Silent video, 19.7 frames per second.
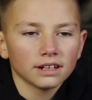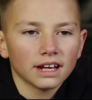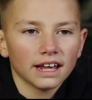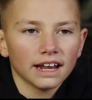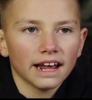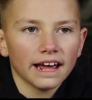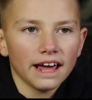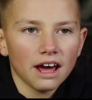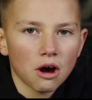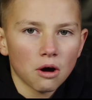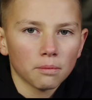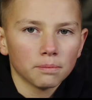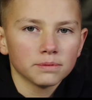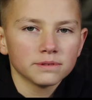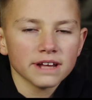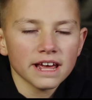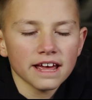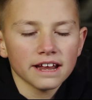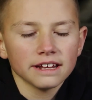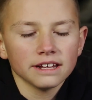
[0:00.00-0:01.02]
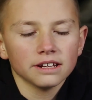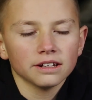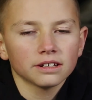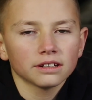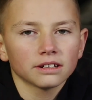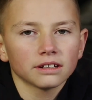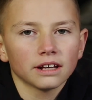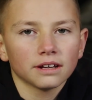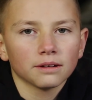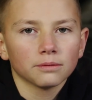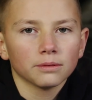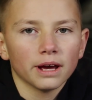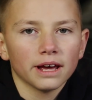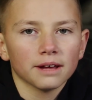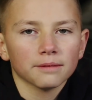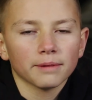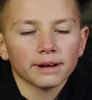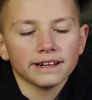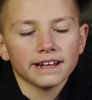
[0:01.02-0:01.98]
And I help Danny
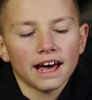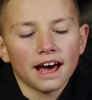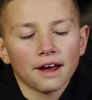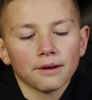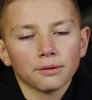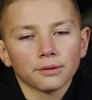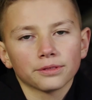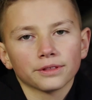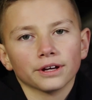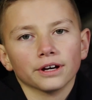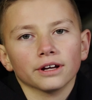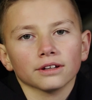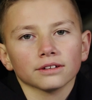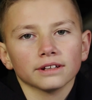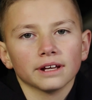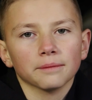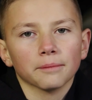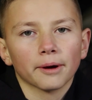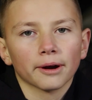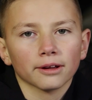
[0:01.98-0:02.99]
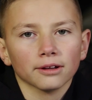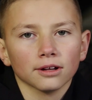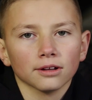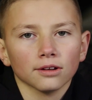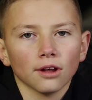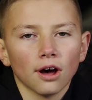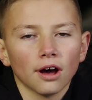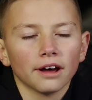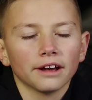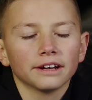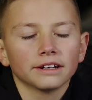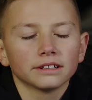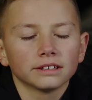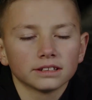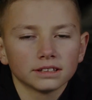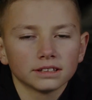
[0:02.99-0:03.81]
and my dad with the late model a lot.